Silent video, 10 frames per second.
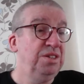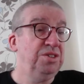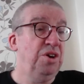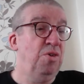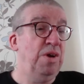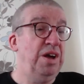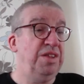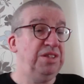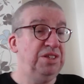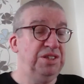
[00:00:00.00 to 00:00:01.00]
So
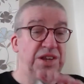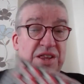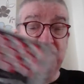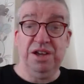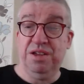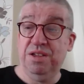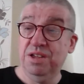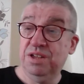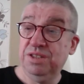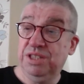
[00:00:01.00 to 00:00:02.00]
this is another
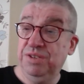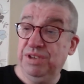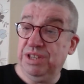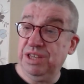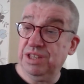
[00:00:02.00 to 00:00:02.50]
DVD.